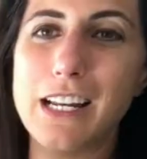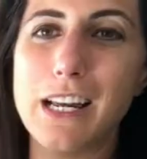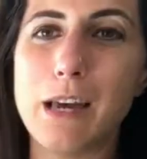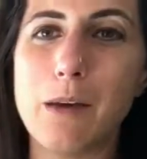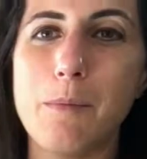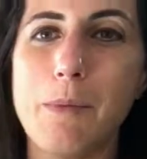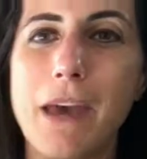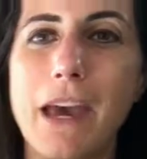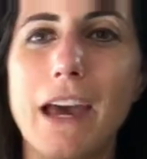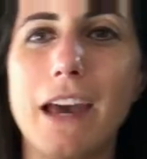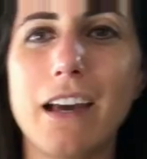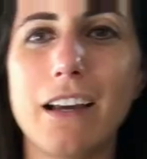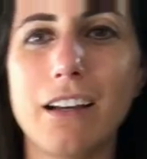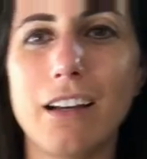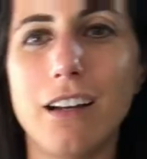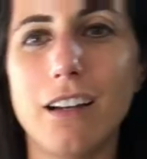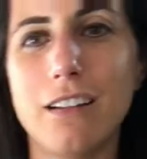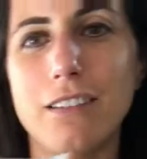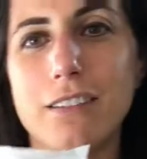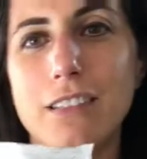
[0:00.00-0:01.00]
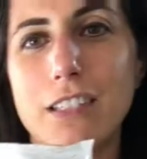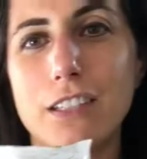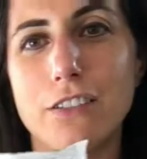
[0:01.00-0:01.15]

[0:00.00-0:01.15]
a bag of the